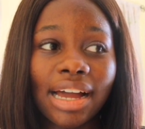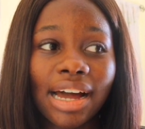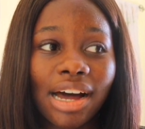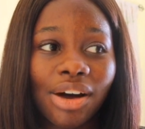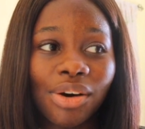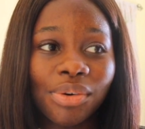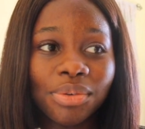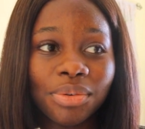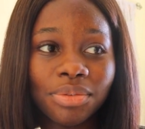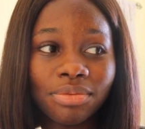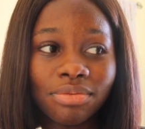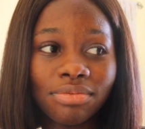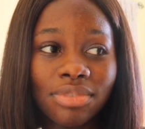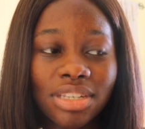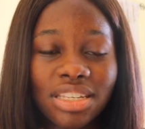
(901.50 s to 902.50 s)
how
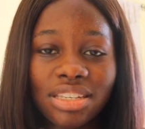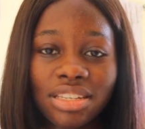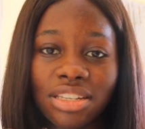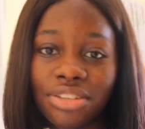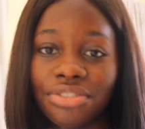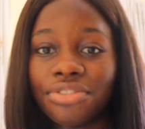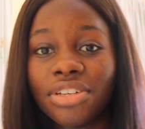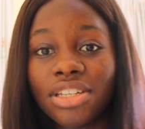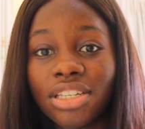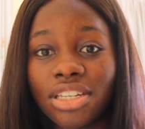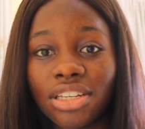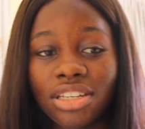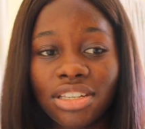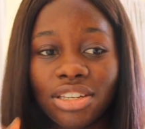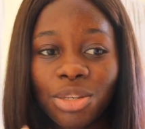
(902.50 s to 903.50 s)
stiff it
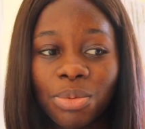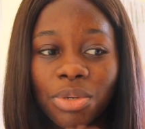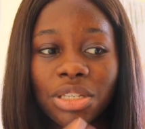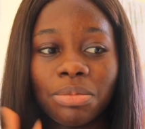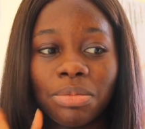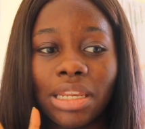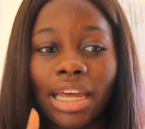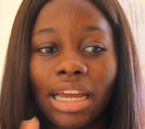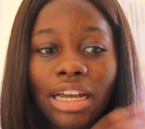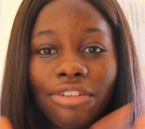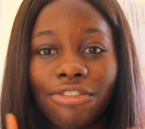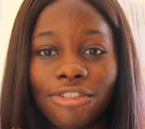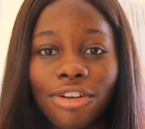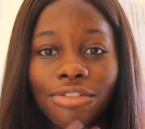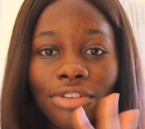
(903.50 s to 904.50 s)
is. It's supposed to be like
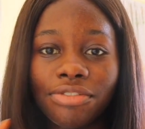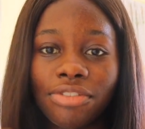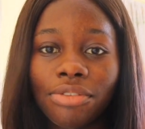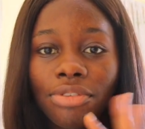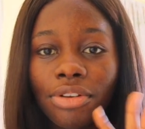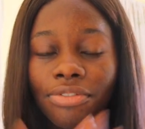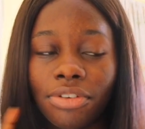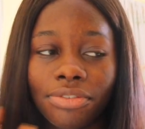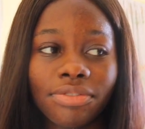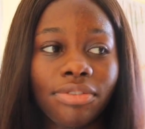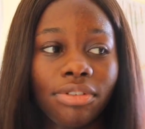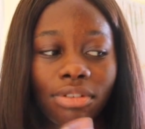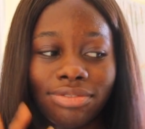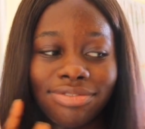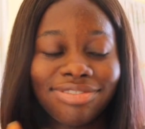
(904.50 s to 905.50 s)
fluffy, fluffy, fluffy,
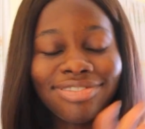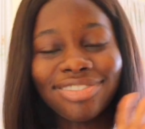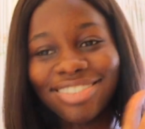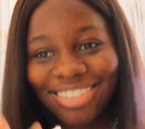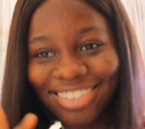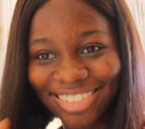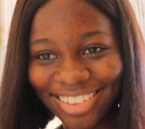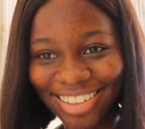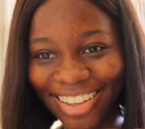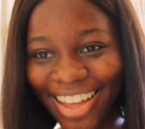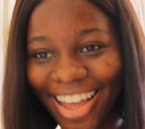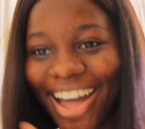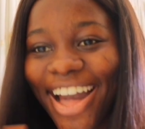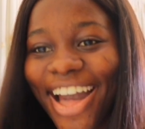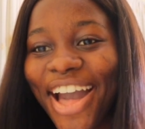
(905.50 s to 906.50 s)

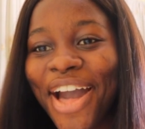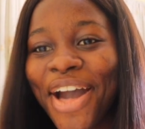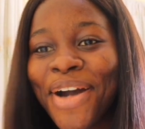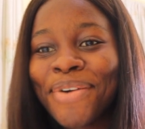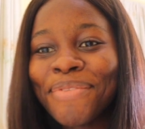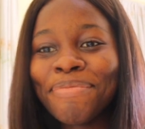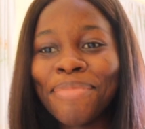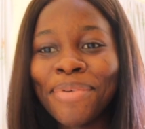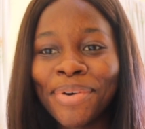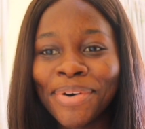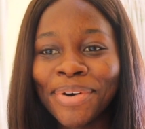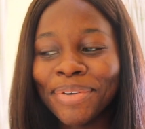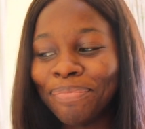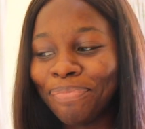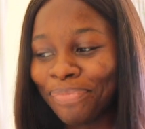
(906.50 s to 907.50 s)
fluffy.
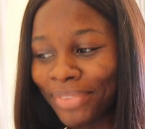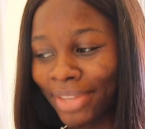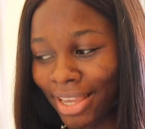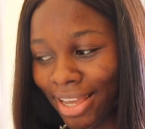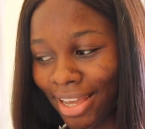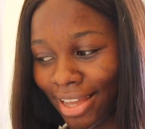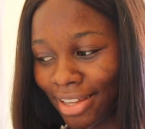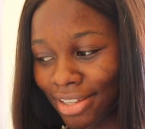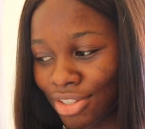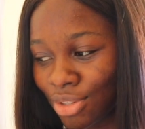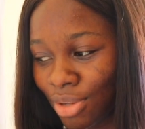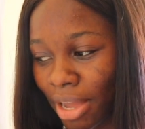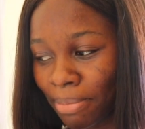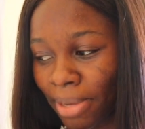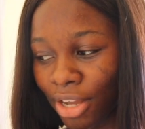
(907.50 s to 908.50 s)
but yeah,
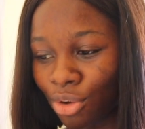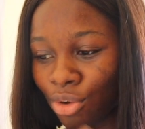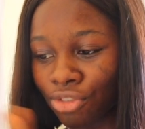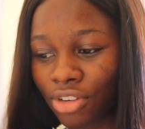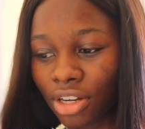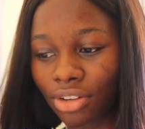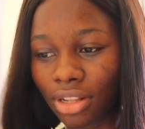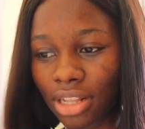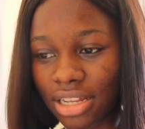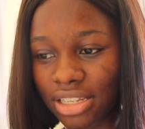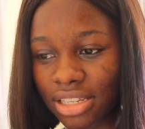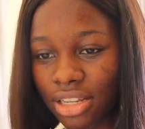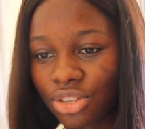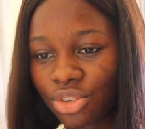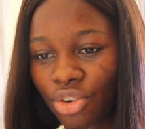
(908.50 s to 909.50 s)
so I might go for another
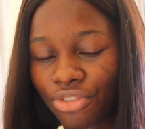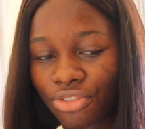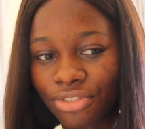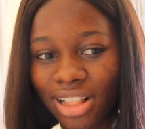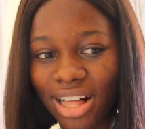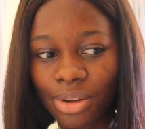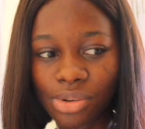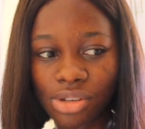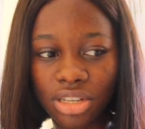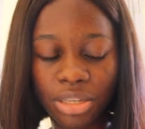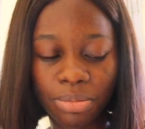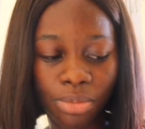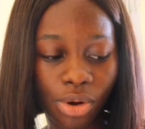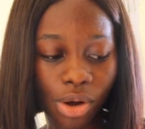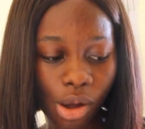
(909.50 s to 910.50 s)
set of flowers.
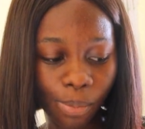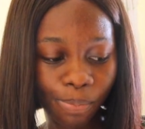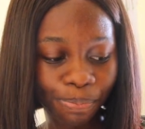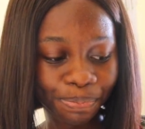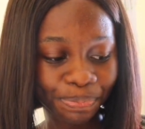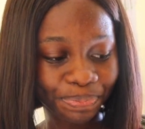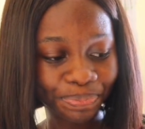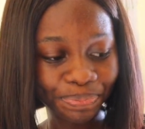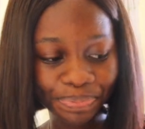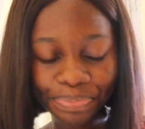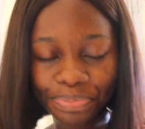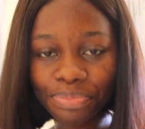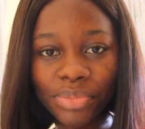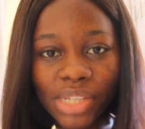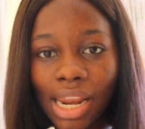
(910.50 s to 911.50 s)
But
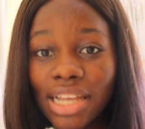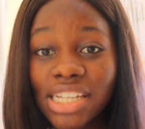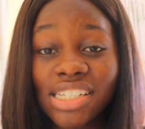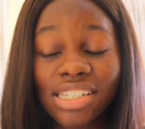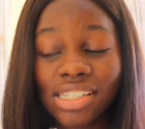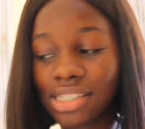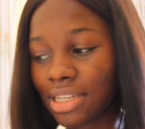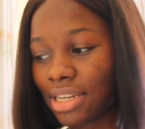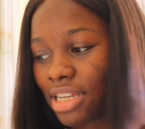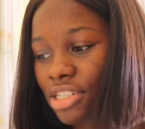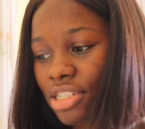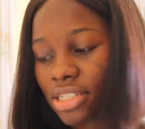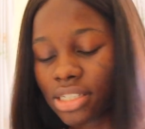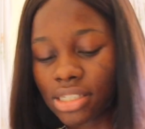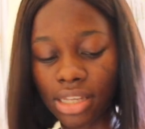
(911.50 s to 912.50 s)
let's just see.
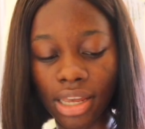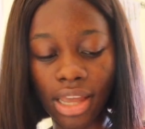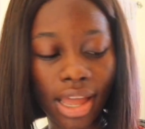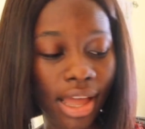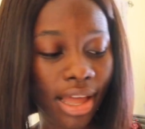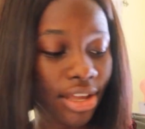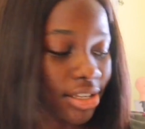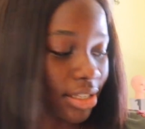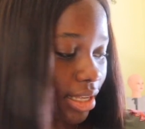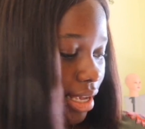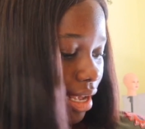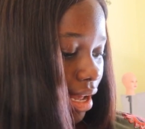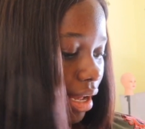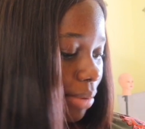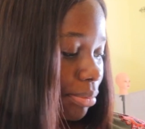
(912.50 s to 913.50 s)
Let's just see. So
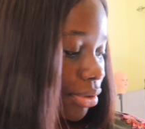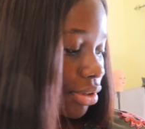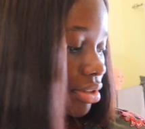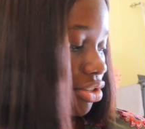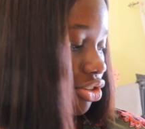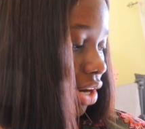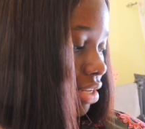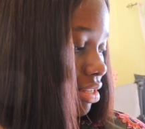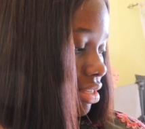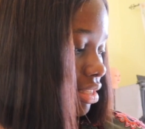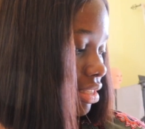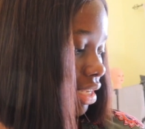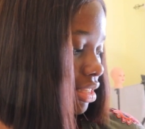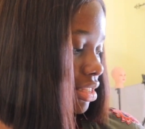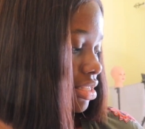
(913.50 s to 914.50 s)
yeah, I'm gonna try to
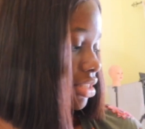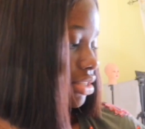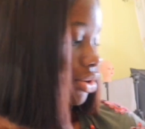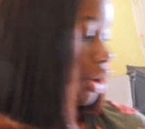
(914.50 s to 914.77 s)
set these